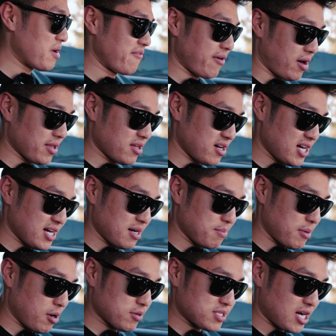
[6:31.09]
Have all the
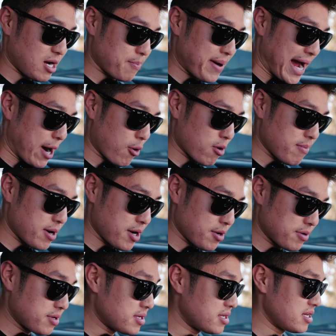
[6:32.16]
modes on, power
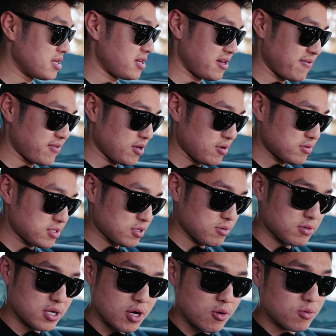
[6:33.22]
mode, if those
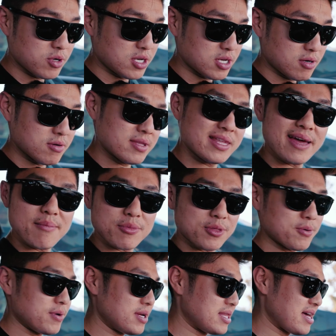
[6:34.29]
you know, you know the
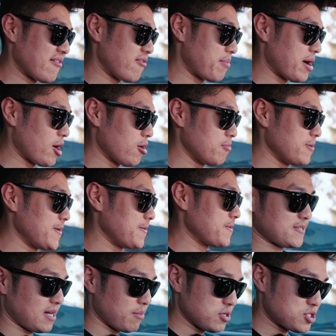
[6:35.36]
M3, they have a power
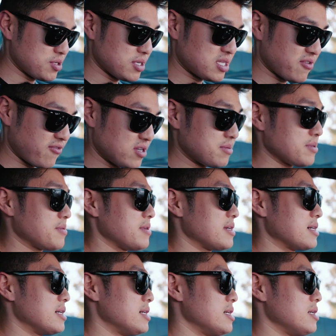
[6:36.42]
mode. So I'm gonna show the difference
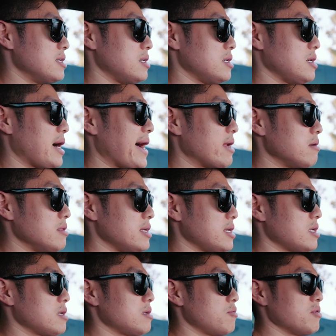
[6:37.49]
between uh, uh,
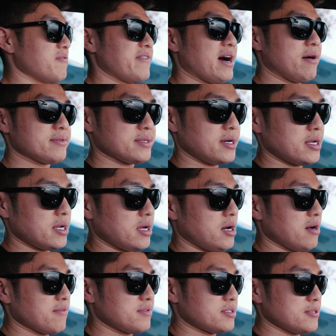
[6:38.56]
idling with valves on and
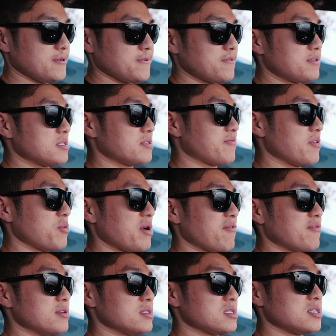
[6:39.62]
off, so just for
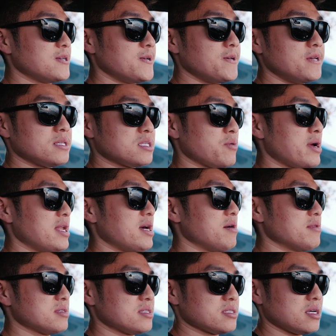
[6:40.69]
reference. So right now
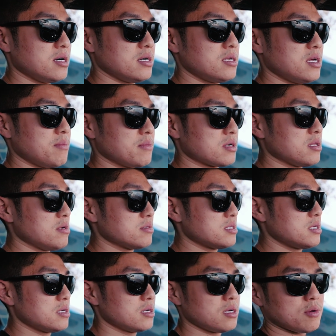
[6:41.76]
this is on, I'm gonna close
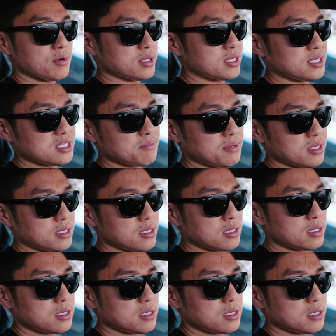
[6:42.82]
it with the easy button.